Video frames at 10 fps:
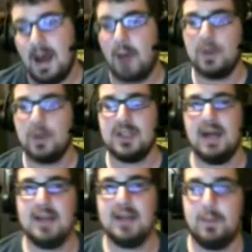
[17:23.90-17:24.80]
wish it had
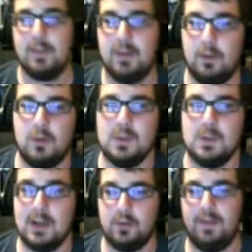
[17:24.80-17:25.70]
time to be a little more special
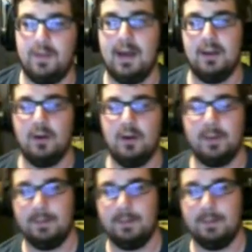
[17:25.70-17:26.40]
than that. You know what I mean?